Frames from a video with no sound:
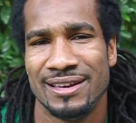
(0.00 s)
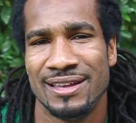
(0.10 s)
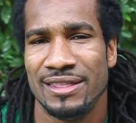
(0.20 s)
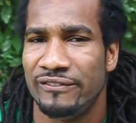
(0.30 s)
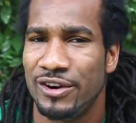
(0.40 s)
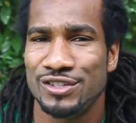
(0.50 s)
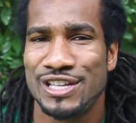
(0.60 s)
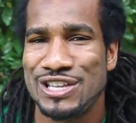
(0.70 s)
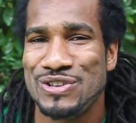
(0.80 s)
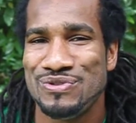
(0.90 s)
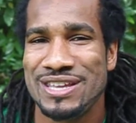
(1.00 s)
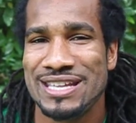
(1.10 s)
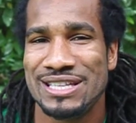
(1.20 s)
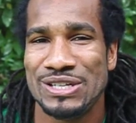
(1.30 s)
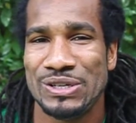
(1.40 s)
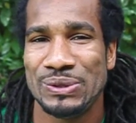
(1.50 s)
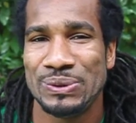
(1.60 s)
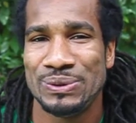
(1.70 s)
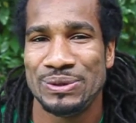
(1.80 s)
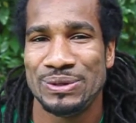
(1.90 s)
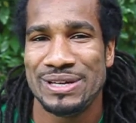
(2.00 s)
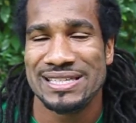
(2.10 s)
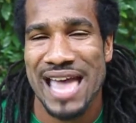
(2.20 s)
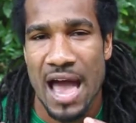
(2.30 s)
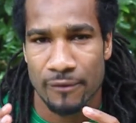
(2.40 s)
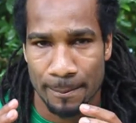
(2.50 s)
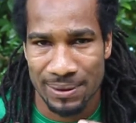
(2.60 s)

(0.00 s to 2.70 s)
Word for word: The first thing you need to do is to have a